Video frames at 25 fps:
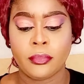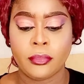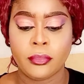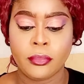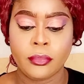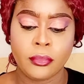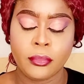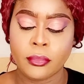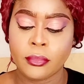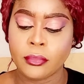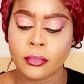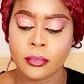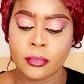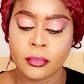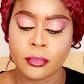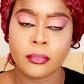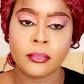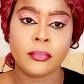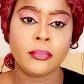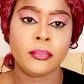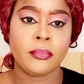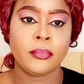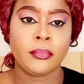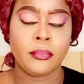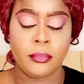pierce it
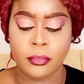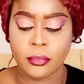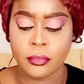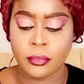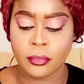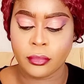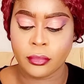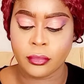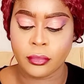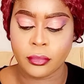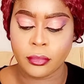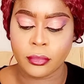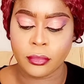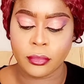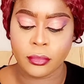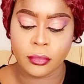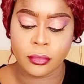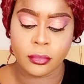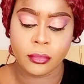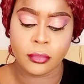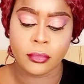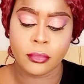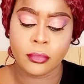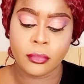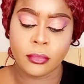together. Then the
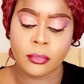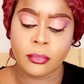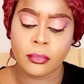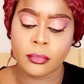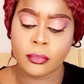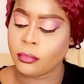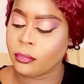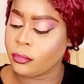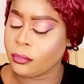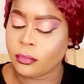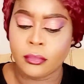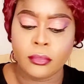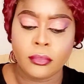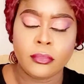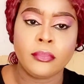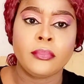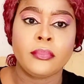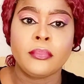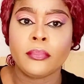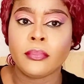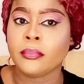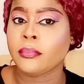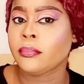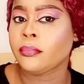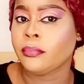two color will
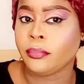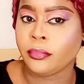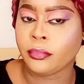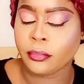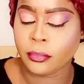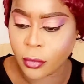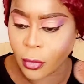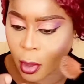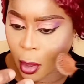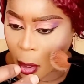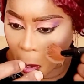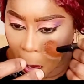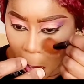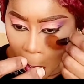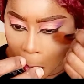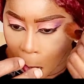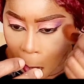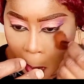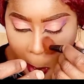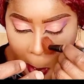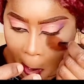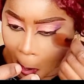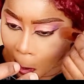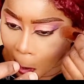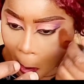blend
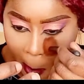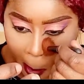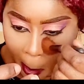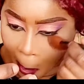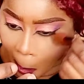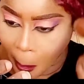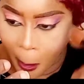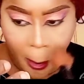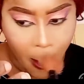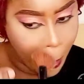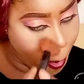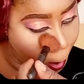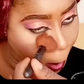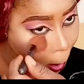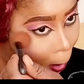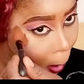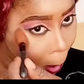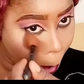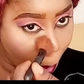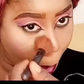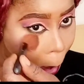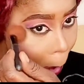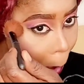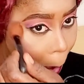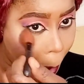together.
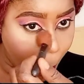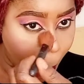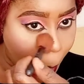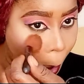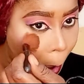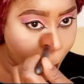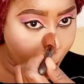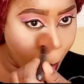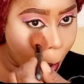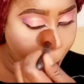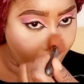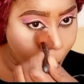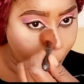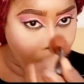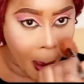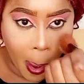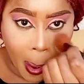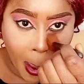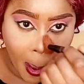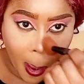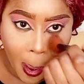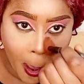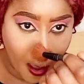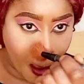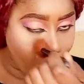Yes.
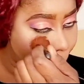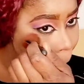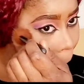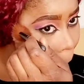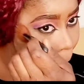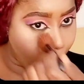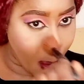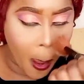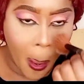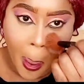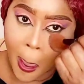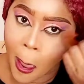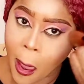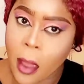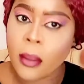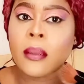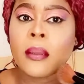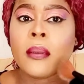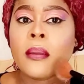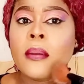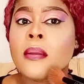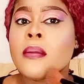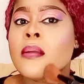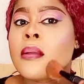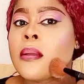
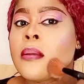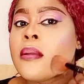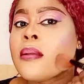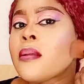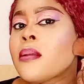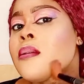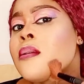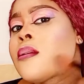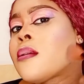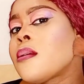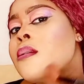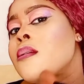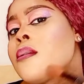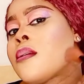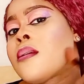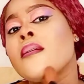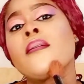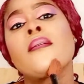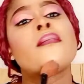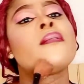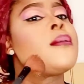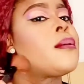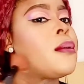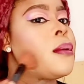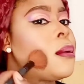Okay, I'm using
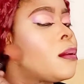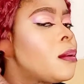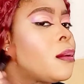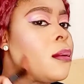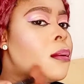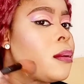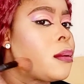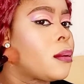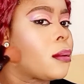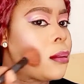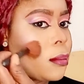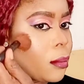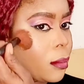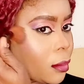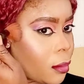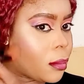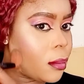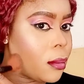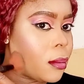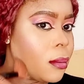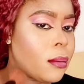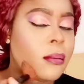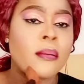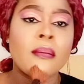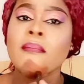60
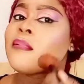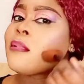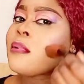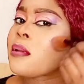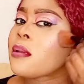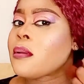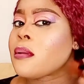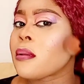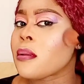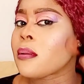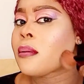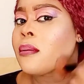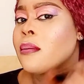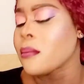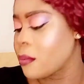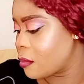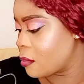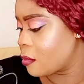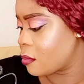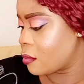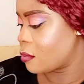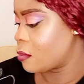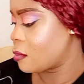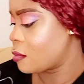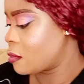eyeshadow.
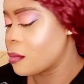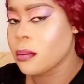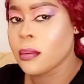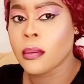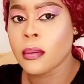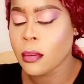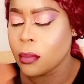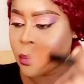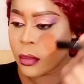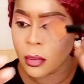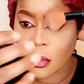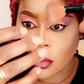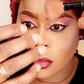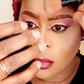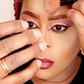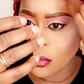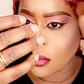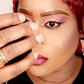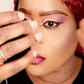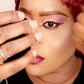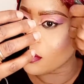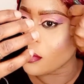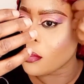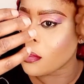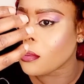Yeah,
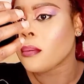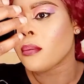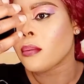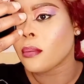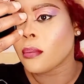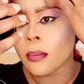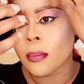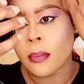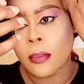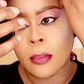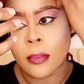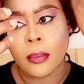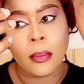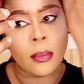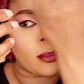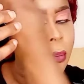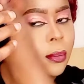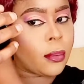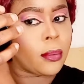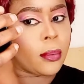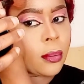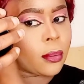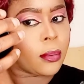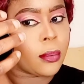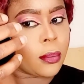Suzy
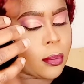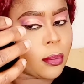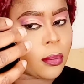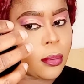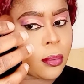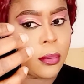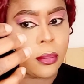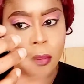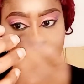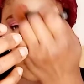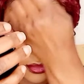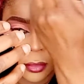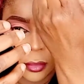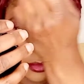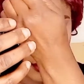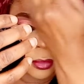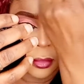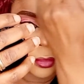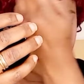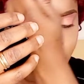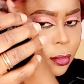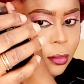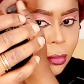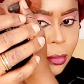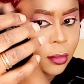eyeshadow.
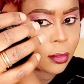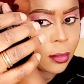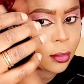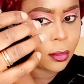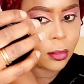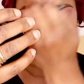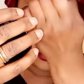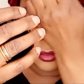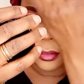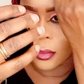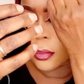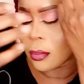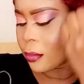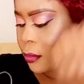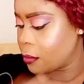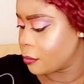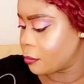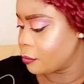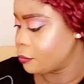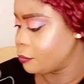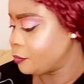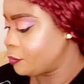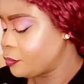Like I said,